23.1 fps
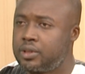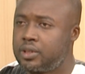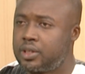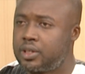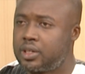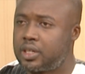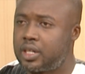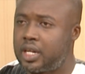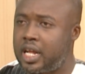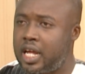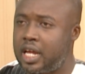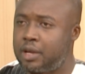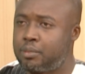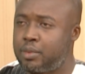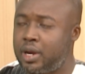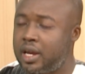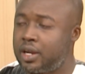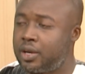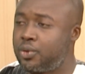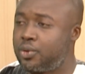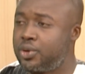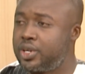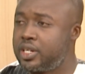Like
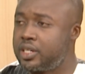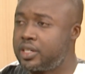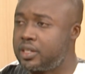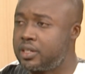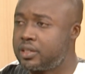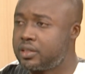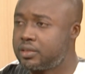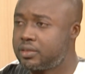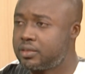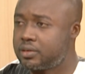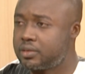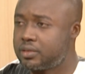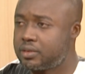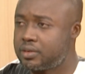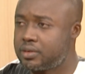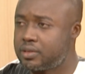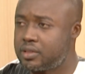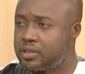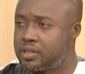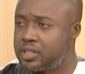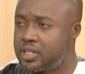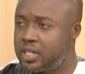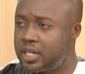my colleague
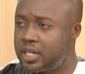said